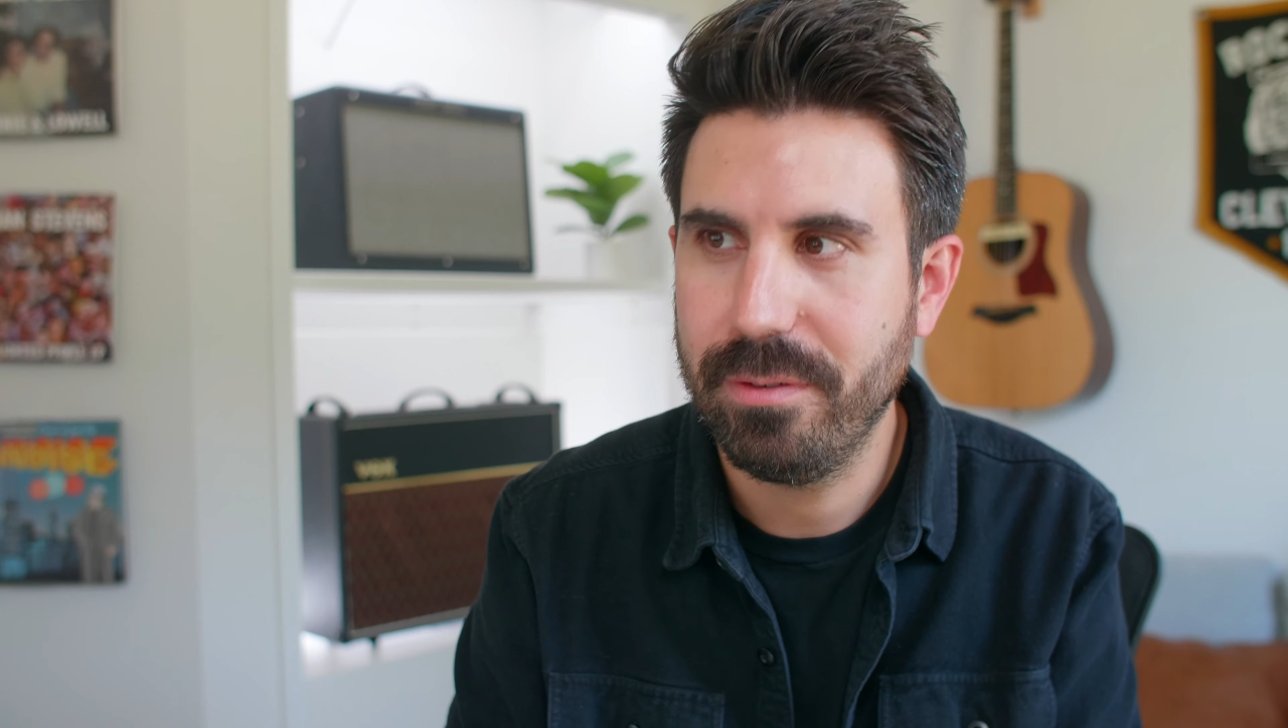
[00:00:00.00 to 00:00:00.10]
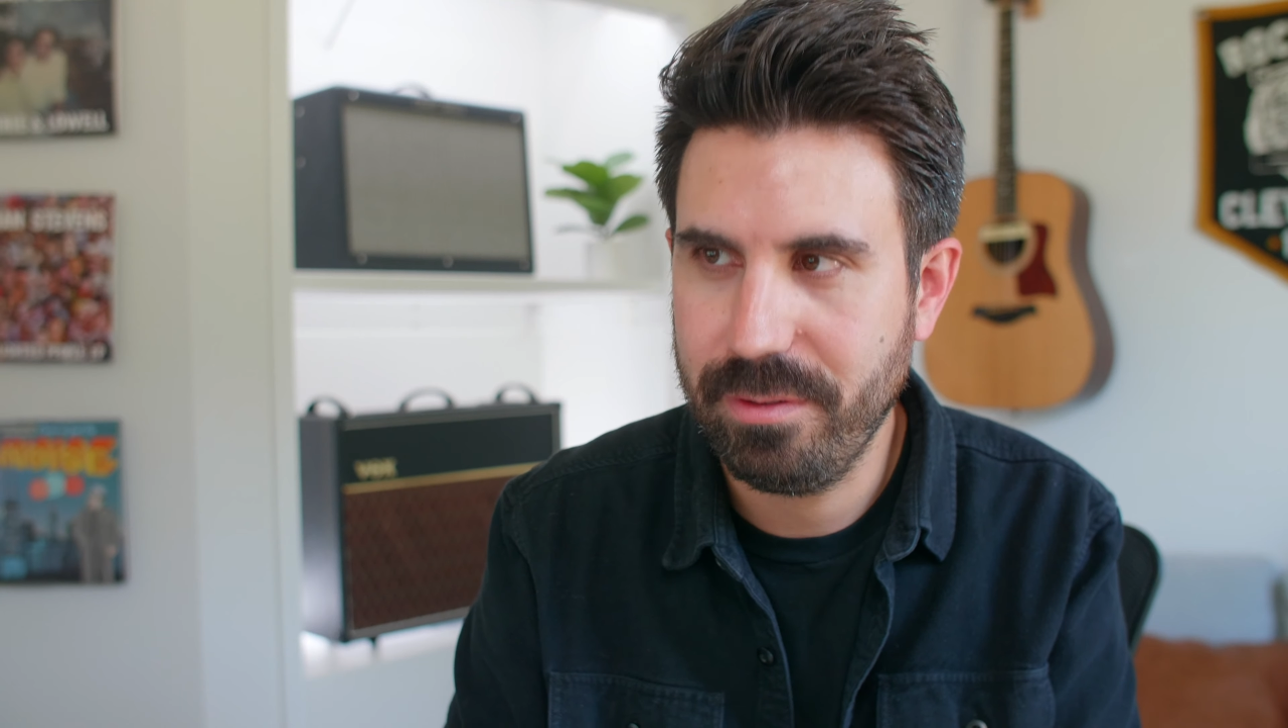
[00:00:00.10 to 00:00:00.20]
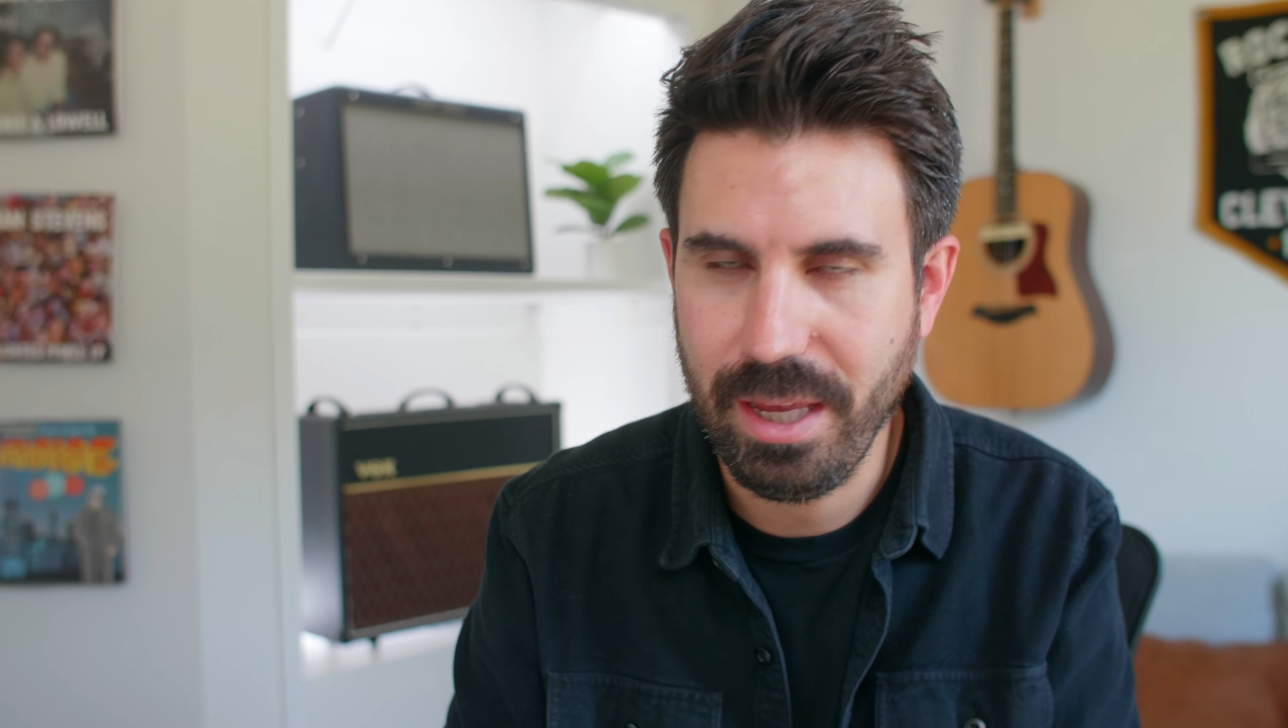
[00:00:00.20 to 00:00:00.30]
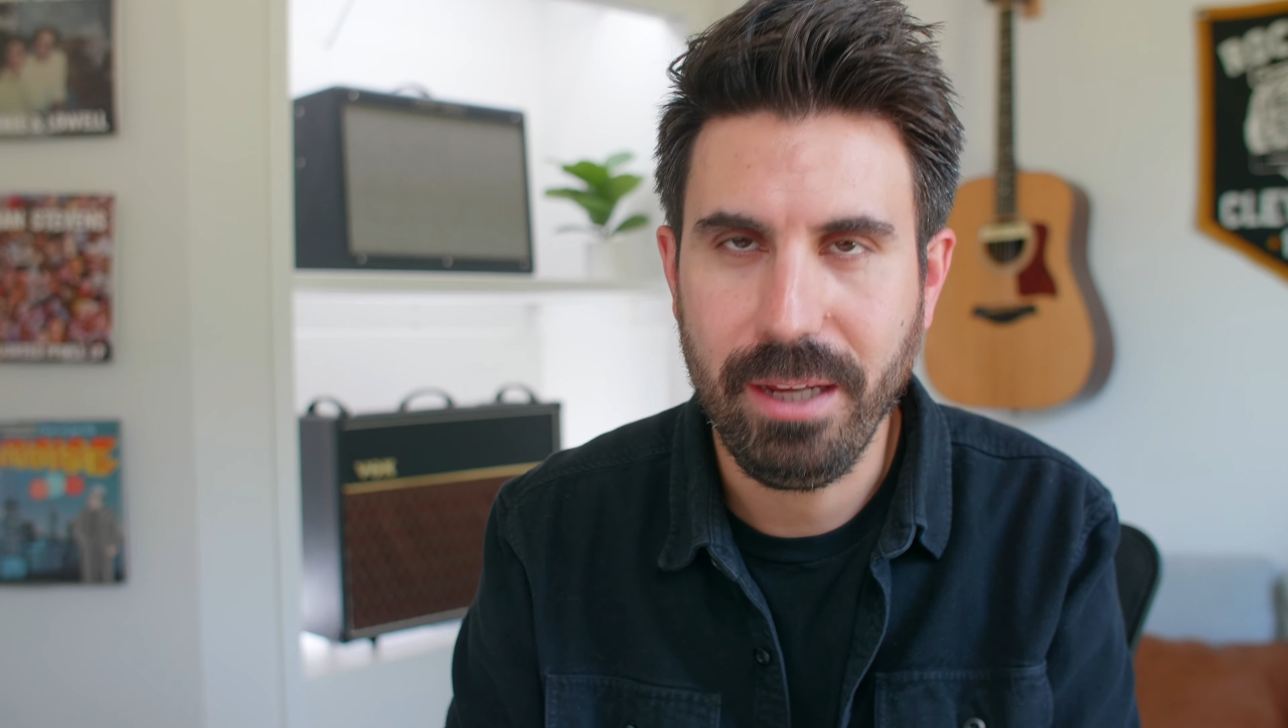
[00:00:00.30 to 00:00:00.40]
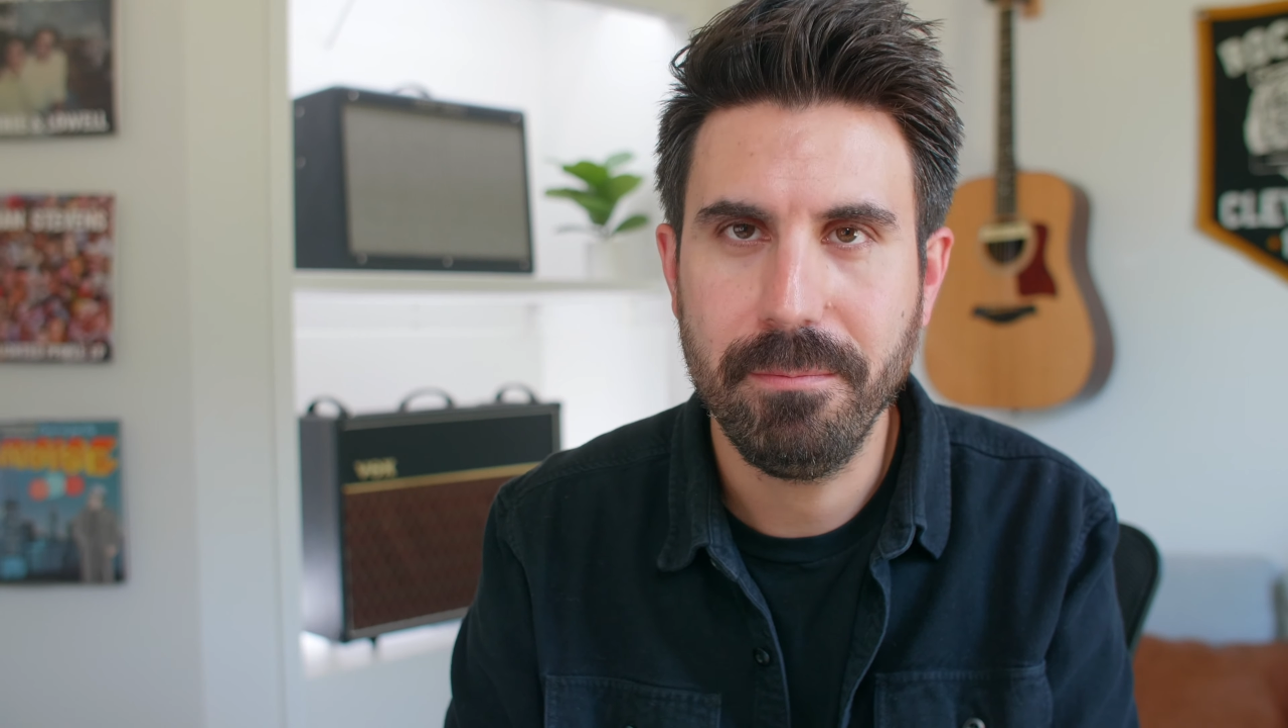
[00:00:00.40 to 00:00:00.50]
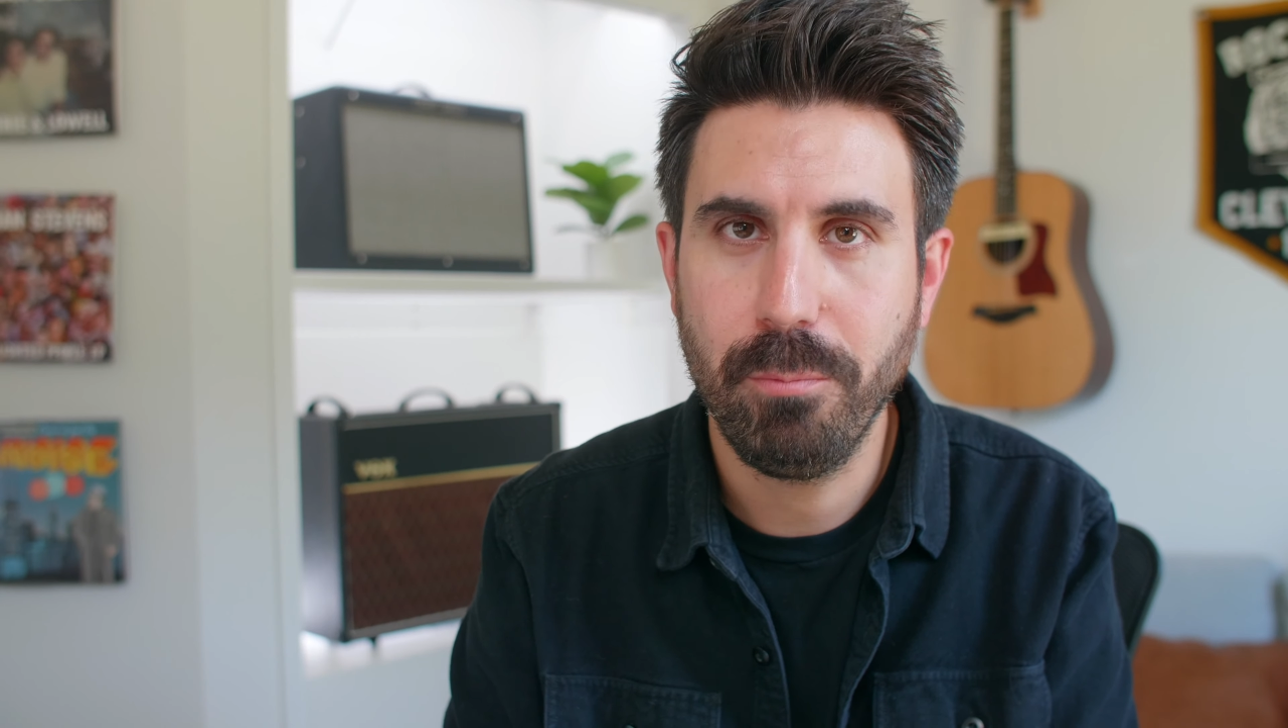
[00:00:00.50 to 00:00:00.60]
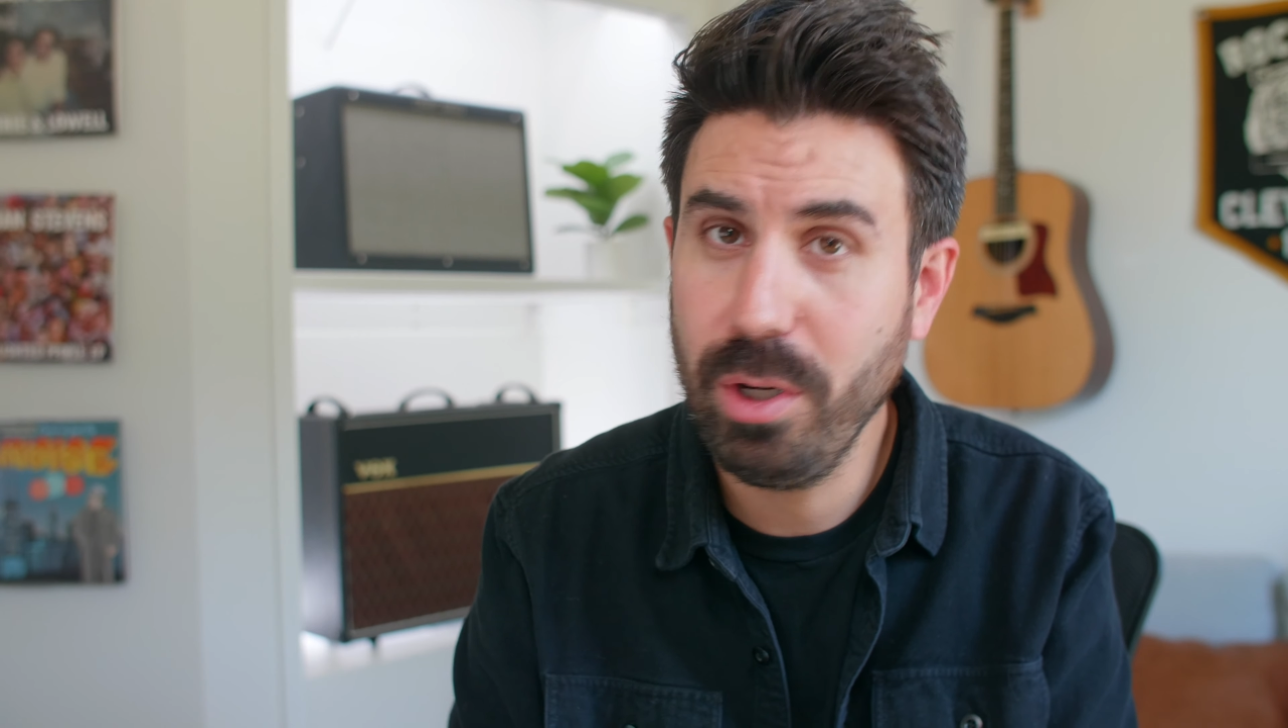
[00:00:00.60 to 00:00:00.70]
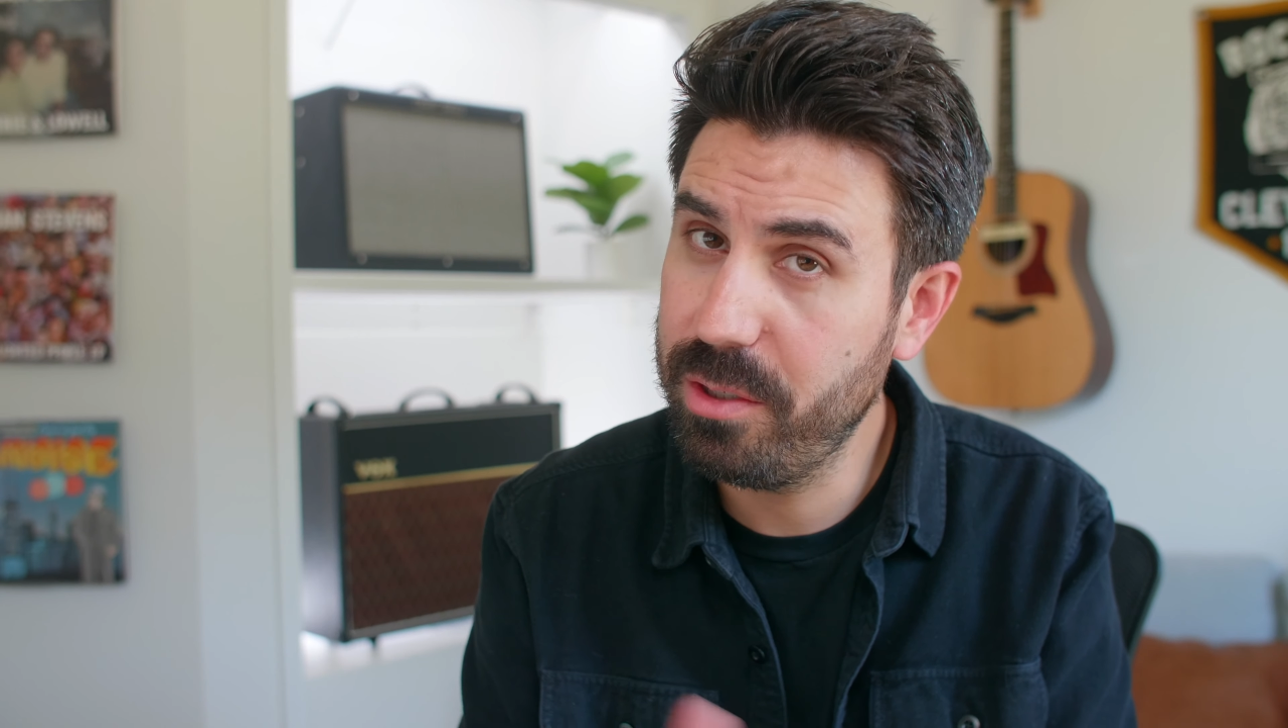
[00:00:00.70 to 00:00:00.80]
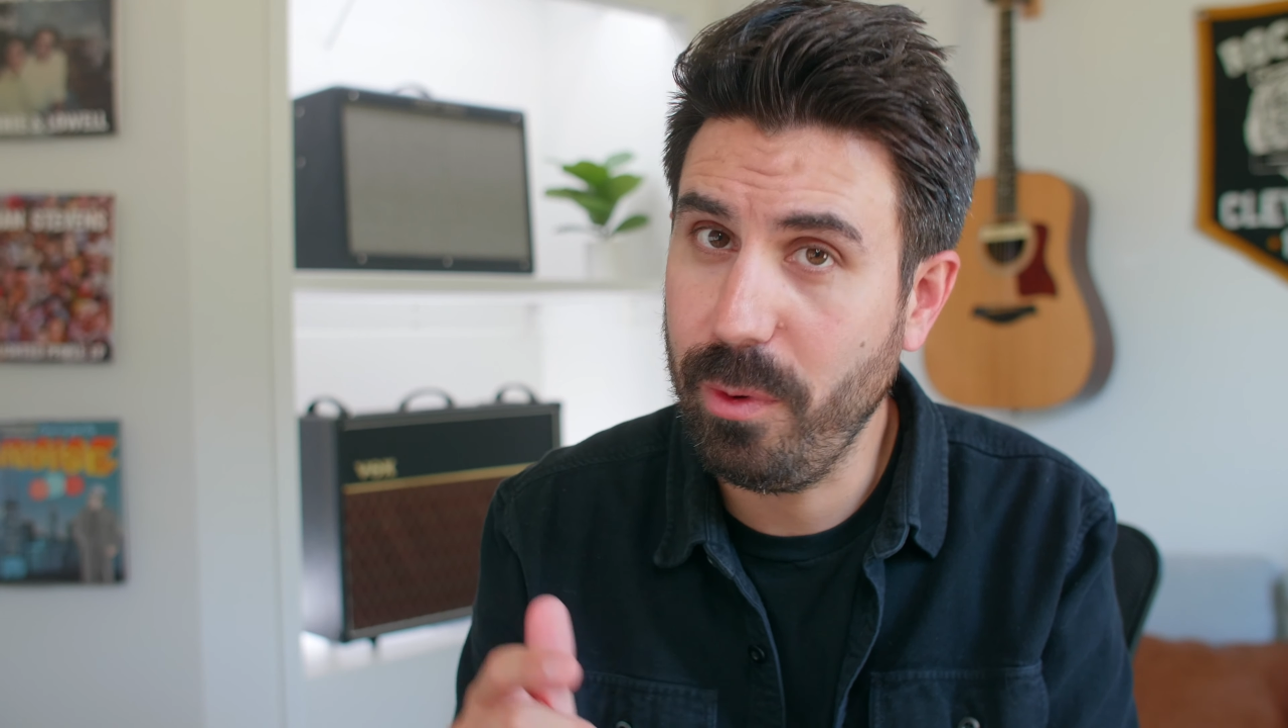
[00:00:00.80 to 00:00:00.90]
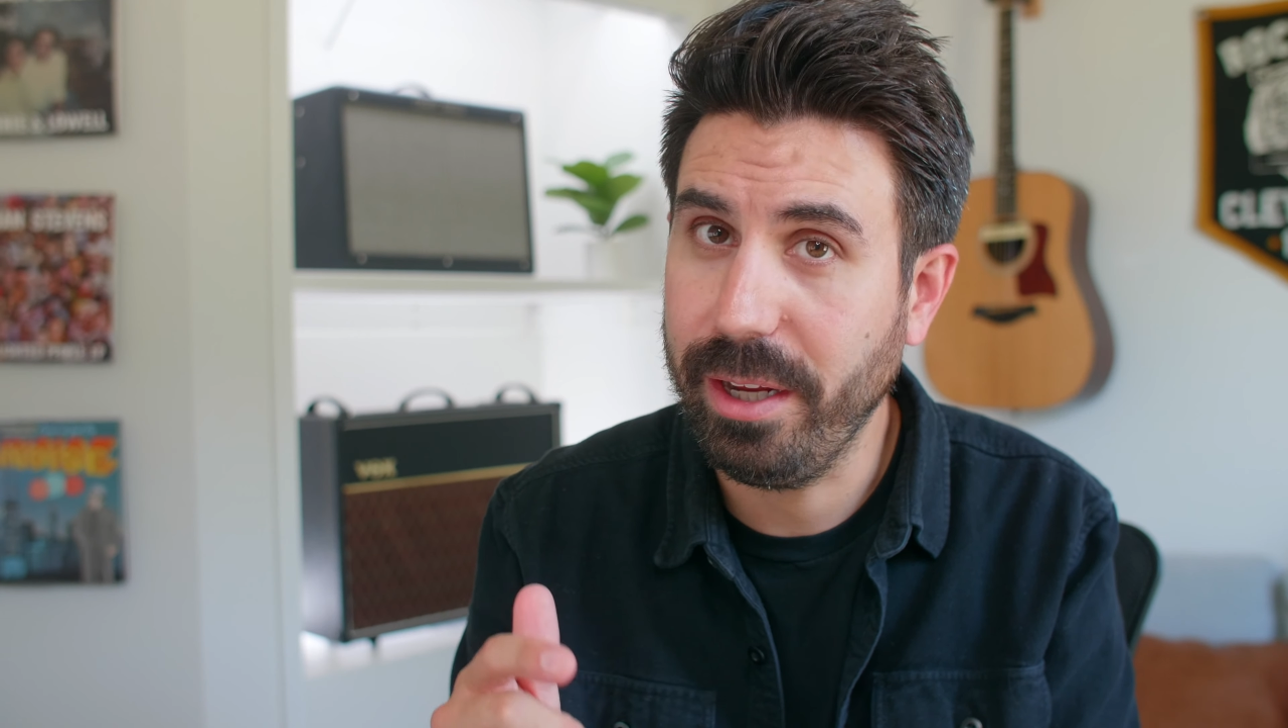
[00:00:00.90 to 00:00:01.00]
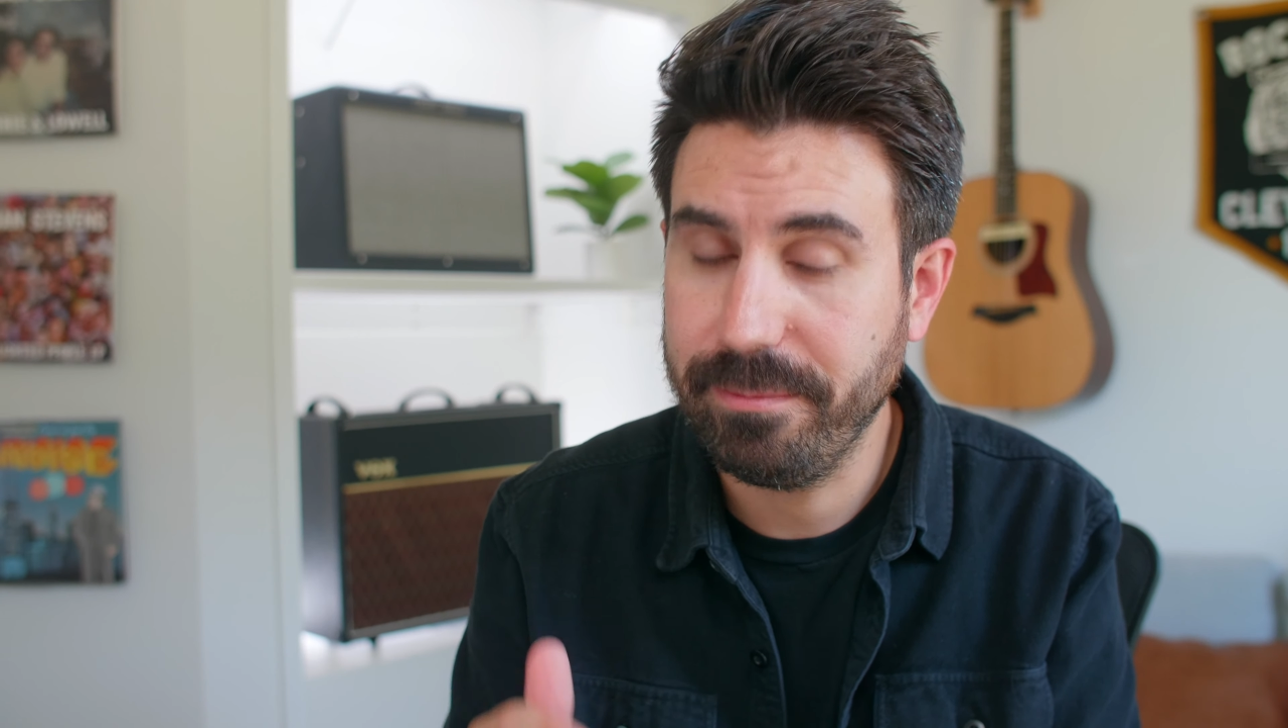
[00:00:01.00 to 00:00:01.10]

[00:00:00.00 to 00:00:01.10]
Sing. Pretty sweet.